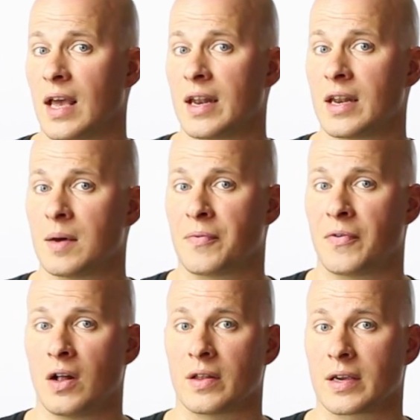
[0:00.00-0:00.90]
end up
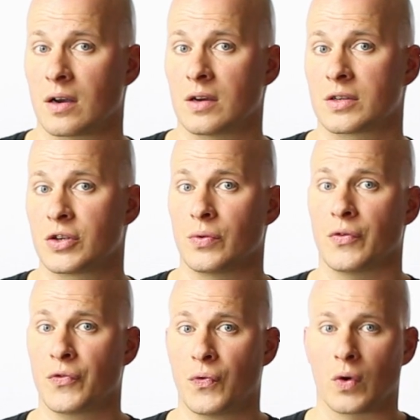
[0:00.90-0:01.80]
falling on 2
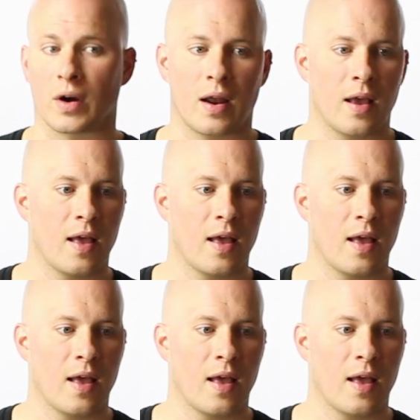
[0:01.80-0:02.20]
and 4.